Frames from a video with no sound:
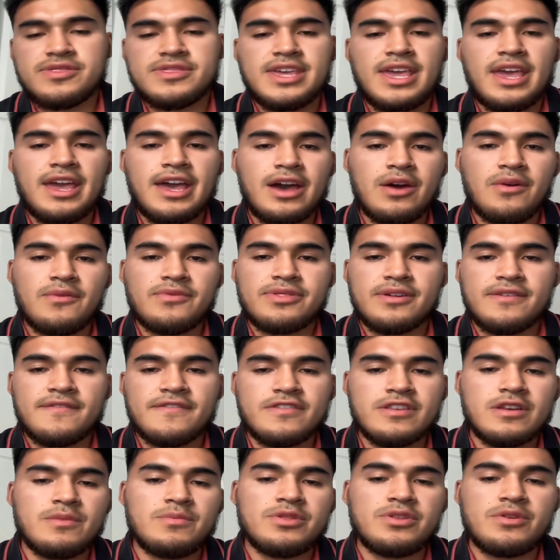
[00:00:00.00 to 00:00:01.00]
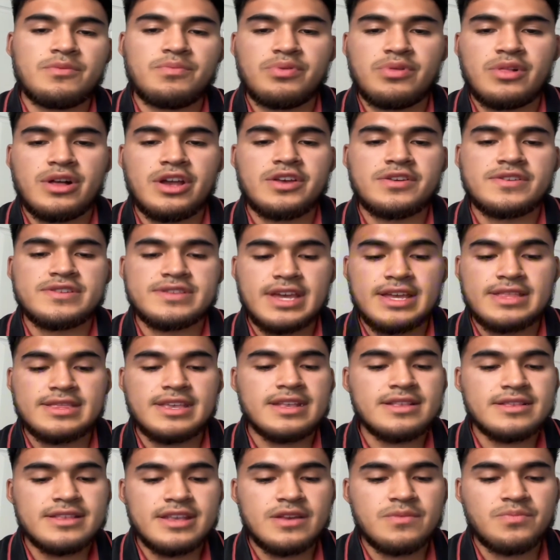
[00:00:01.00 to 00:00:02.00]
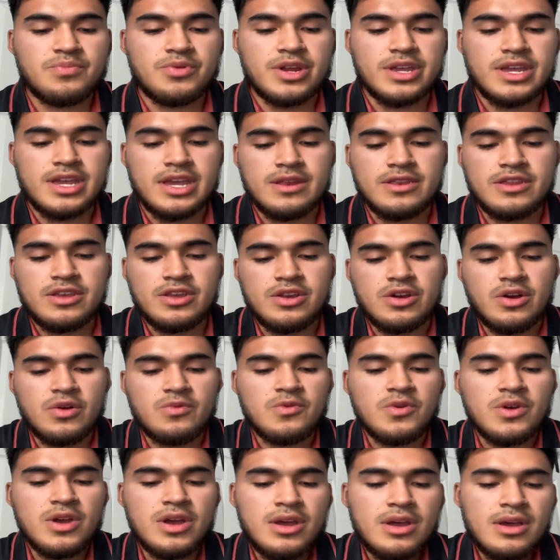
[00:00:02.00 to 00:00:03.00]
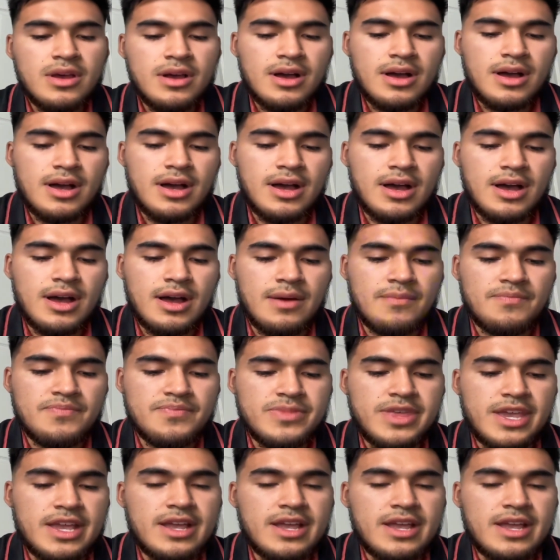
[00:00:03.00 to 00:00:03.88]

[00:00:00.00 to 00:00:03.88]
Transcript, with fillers: the health of some of their players that they did bring in. You know,